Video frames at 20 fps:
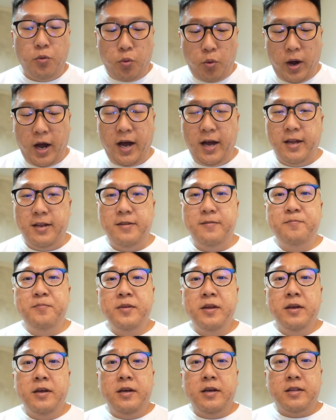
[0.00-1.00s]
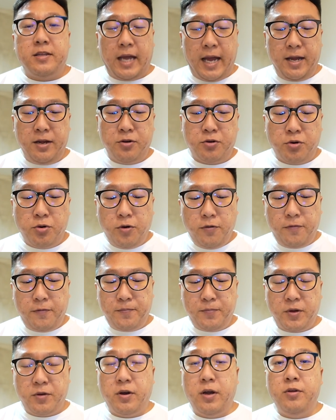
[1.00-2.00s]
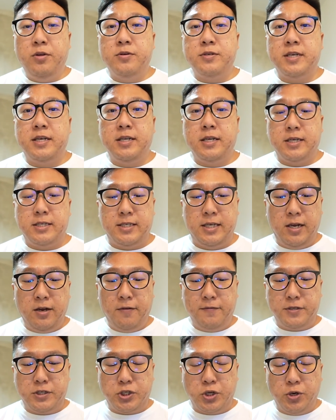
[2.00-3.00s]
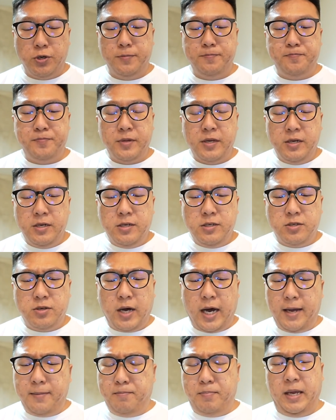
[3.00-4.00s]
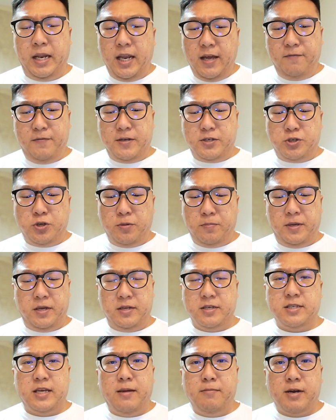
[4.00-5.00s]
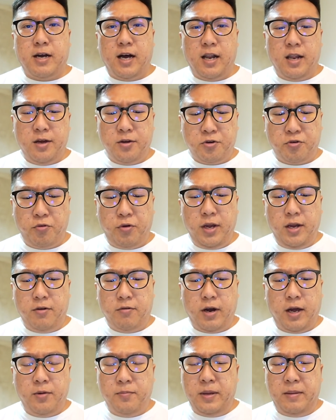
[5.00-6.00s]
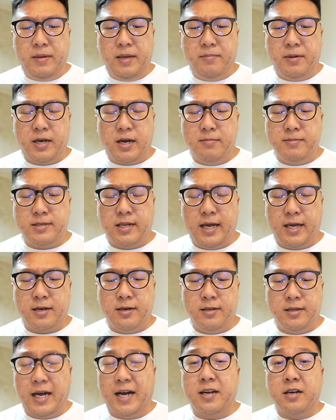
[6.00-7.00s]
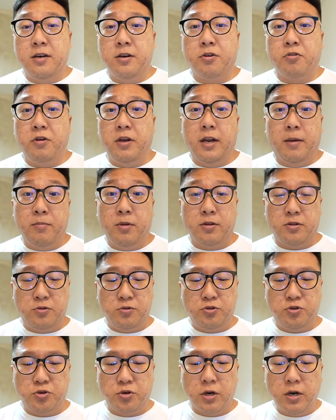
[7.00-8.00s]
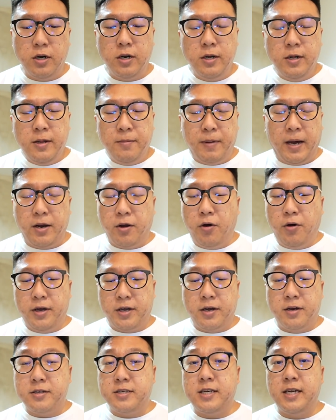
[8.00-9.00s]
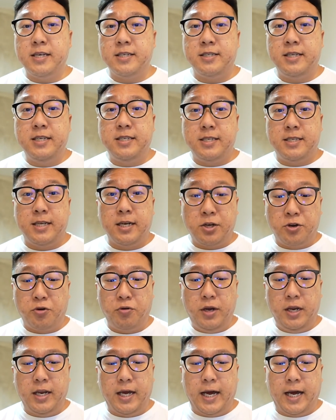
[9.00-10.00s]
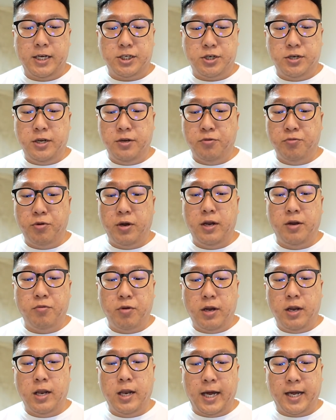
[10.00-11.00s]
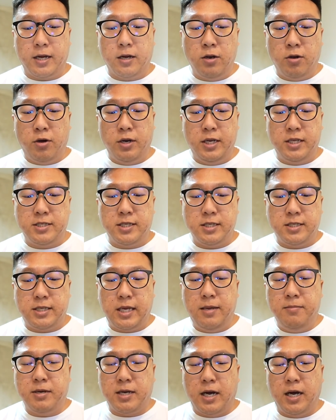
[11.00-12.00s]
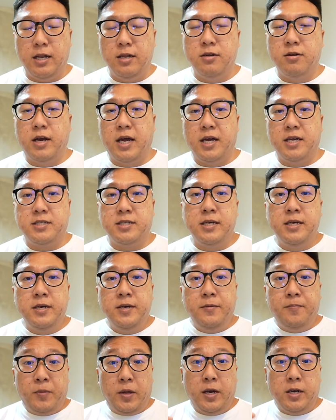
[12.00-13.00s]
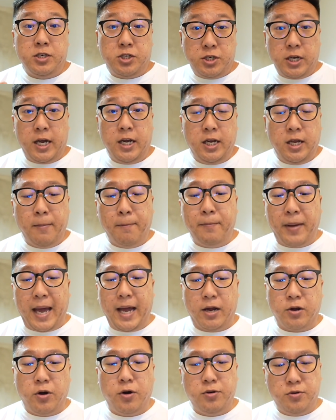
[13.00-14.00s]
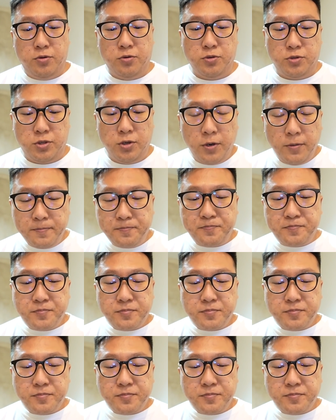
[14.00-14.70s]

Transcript: 1 Tangrowth, alright, using the Sinnoh Stone. So I believe it should be the same color green, right? Or maybe it becomes like a darker green, I'm not too sure. But all I gotta say is this is the green that I actually really like a lot. It's the same color as a Shiny Bagon also.